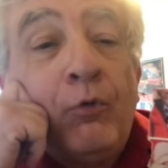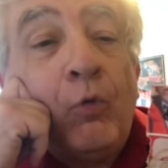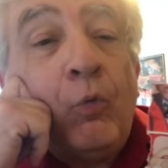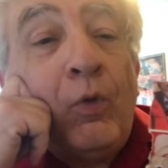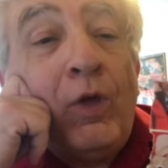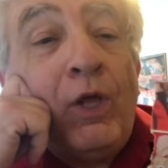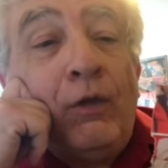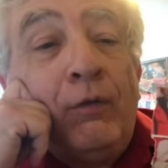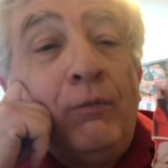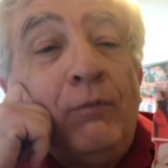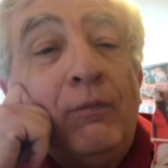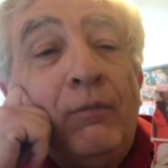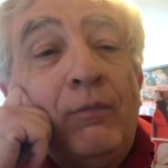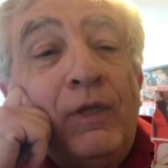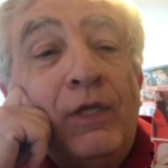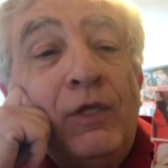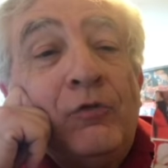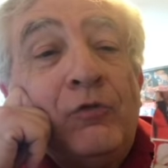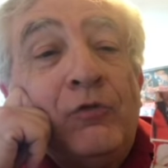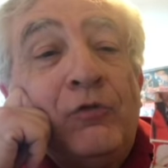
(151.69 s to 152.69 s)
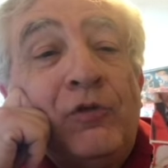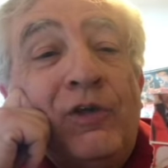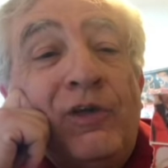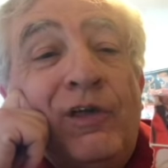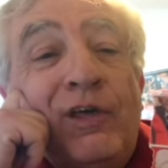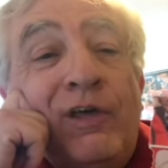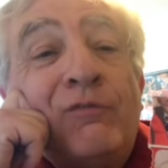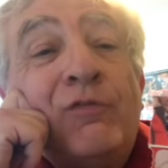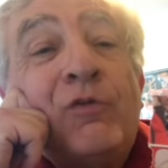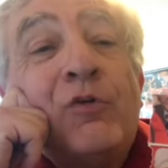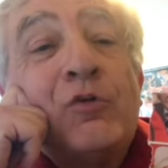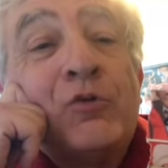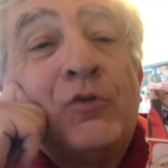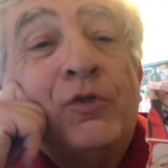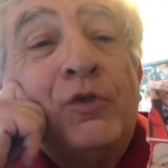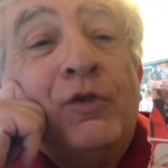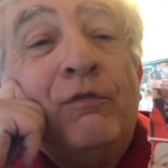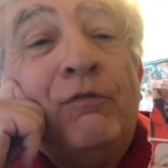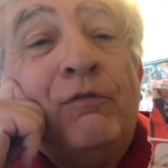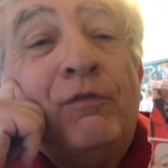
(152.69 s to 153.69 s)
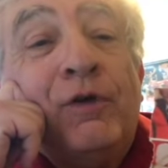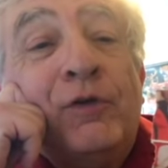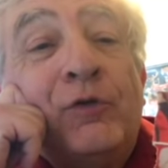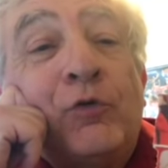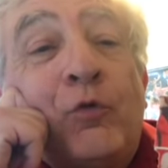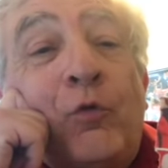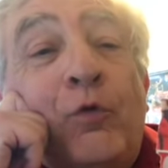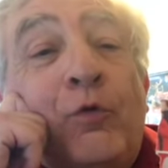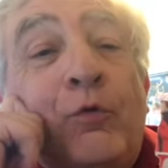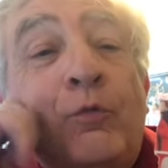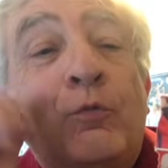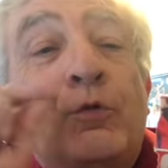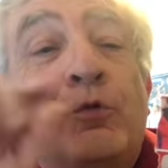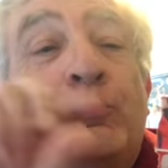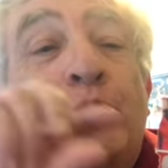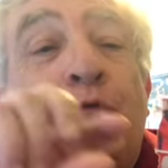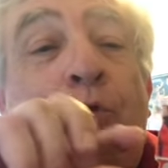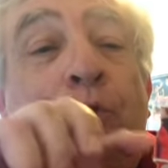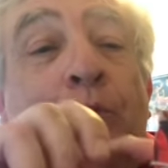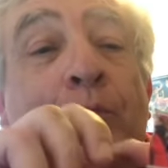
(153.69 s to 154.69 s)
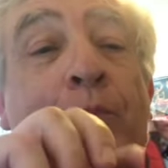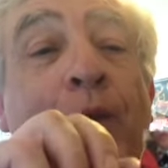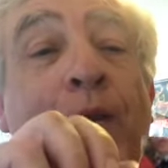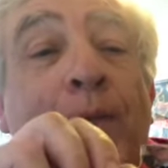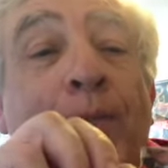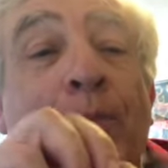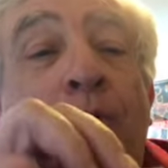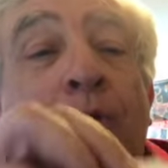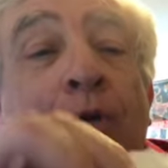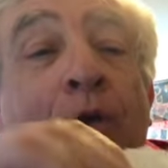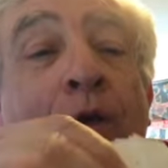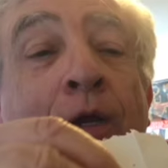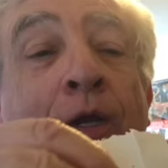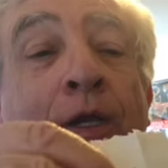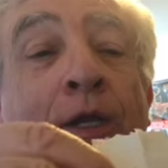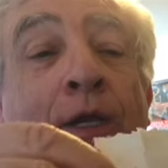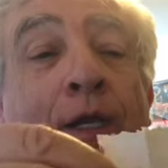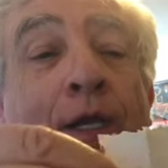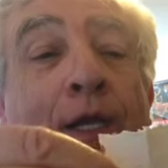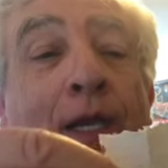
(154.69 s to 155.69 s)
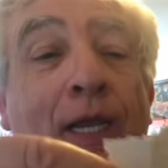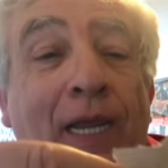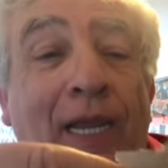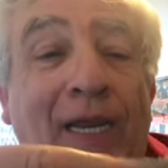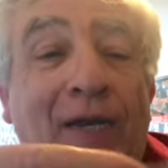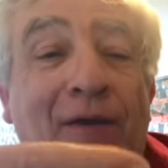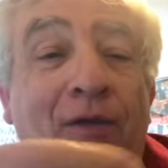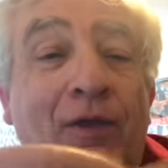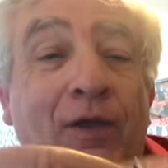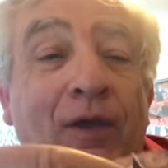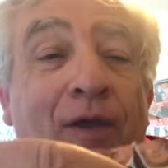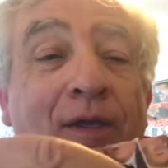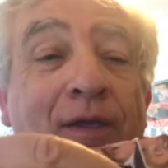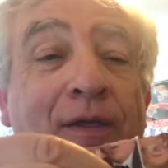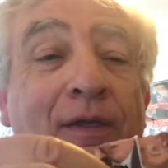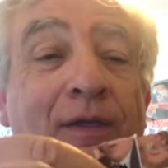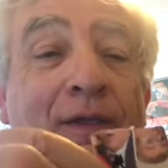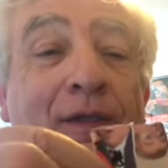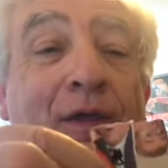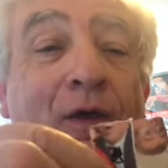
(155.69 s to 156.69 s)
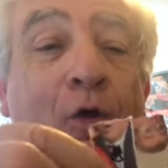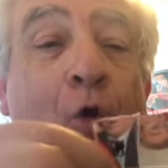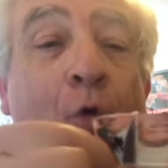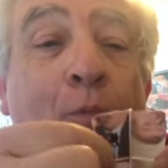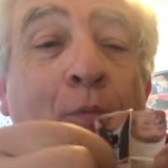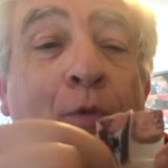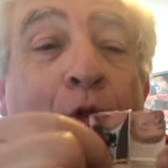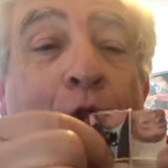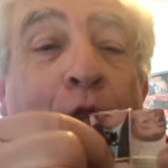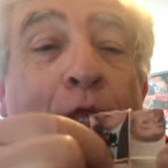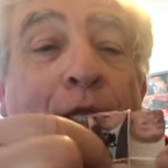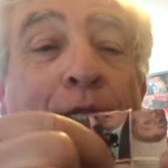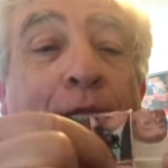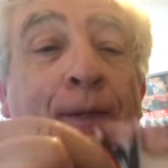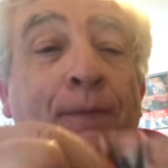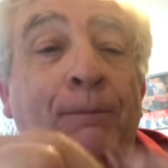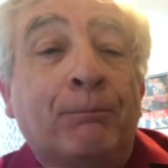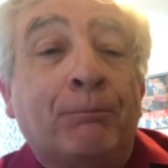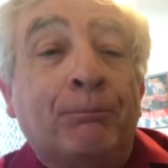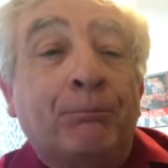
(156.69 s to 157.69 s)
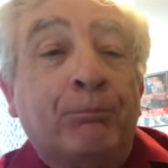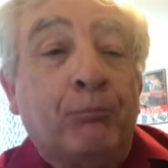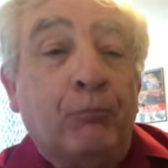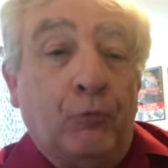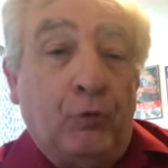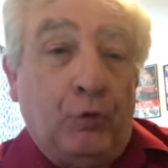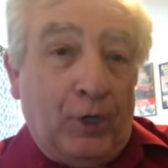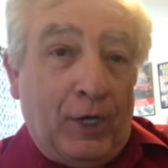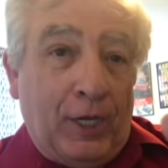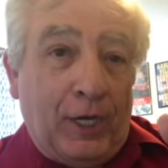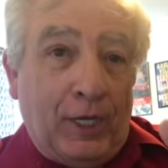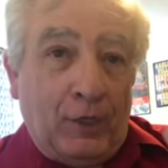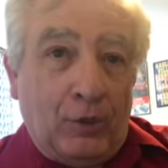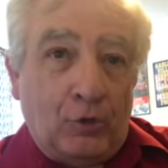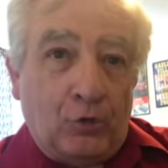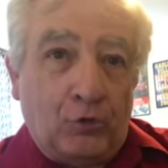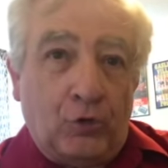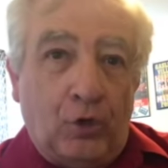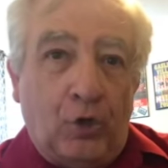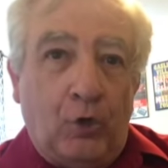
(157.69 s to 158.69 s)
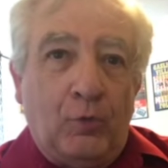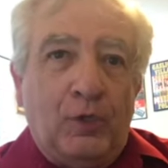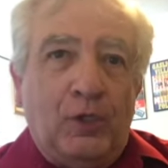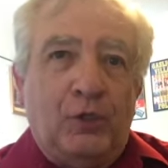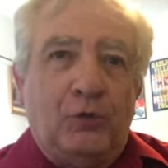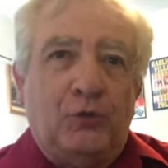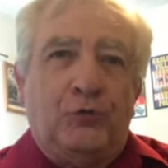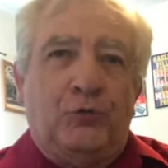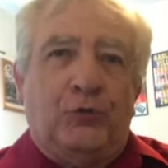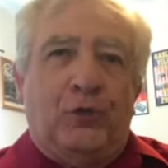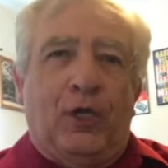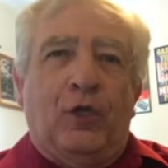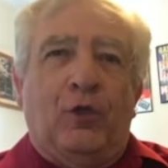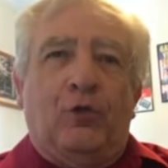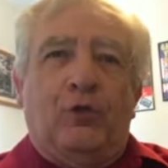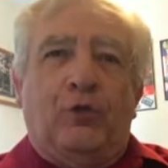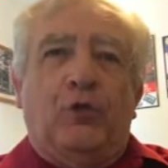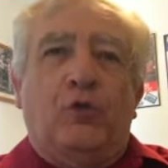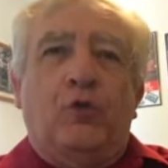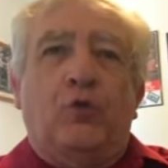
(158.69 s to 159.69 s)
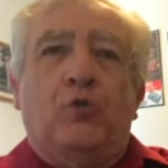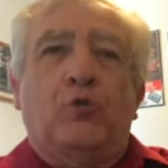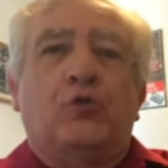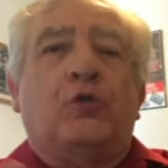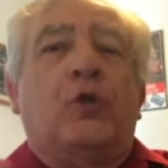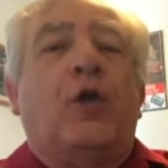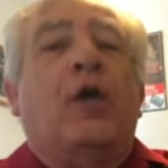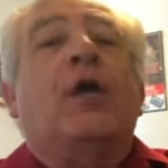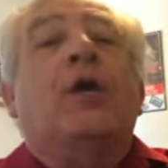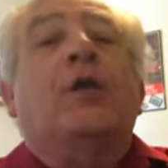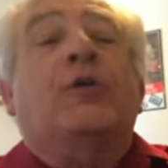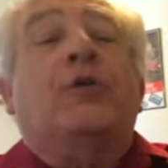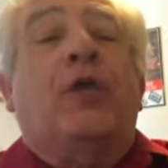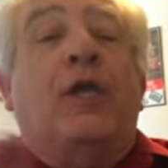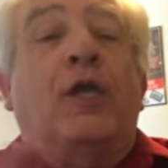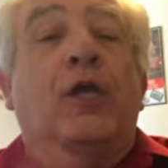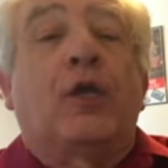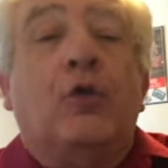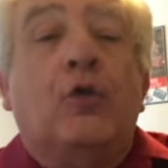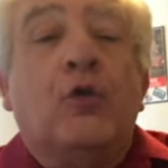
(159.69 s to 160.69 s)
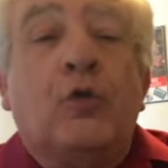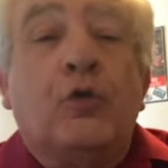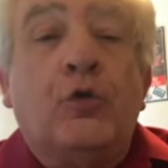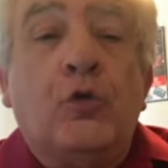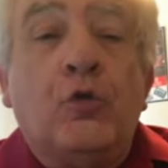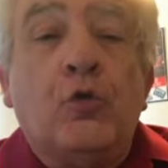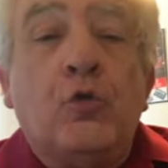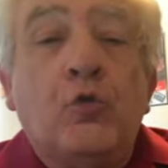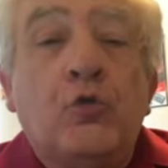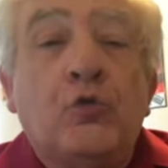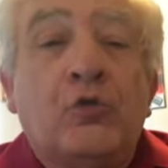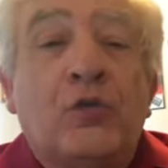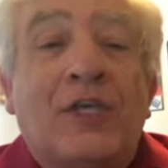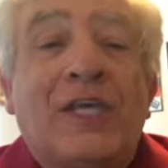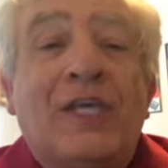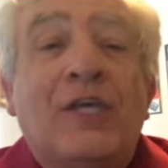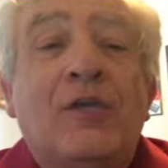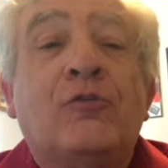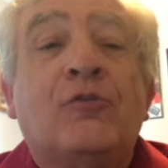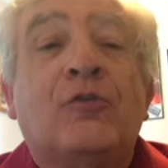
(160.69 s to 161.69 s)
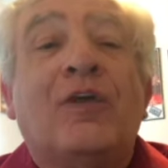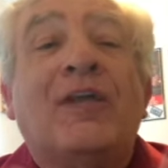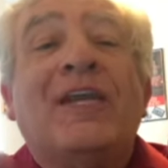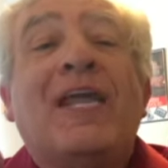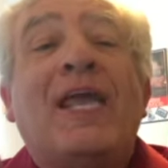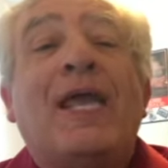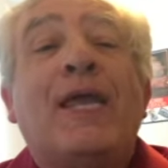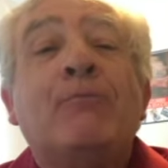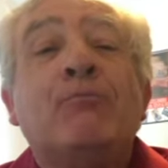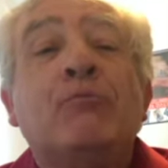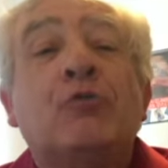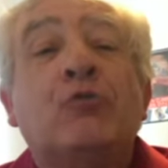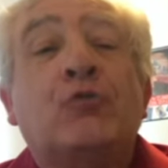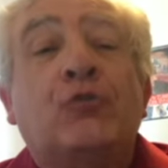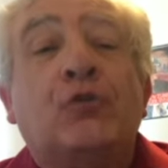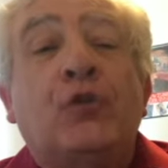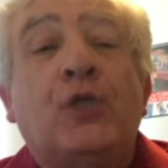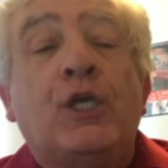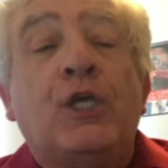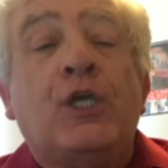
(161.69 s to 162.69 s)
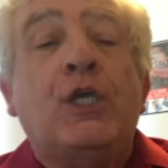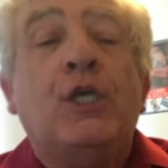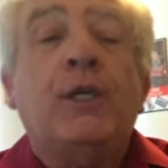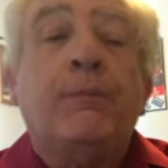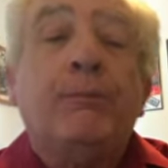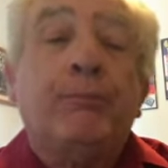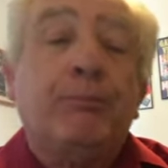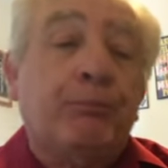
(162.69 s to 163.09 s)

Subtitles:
Well, it's a version of torn and restored paper, and hope you like it. Today on the show, it's Taylor Hughes. Taylor Hughes is an MC,